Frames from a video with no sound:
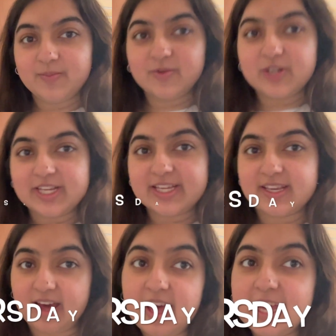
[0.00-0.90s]
Good morning
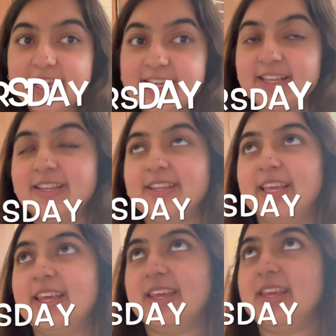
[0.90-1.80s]
guys,
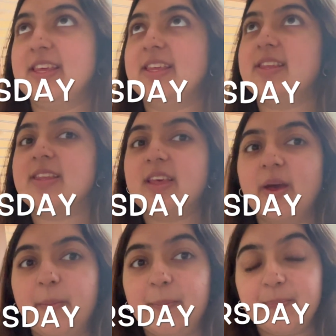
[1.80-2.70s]
it is
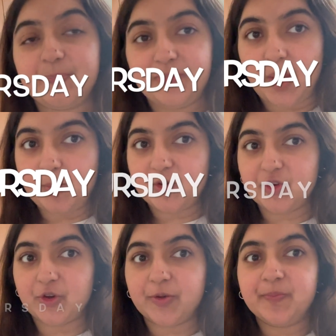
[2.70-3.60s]
Thursday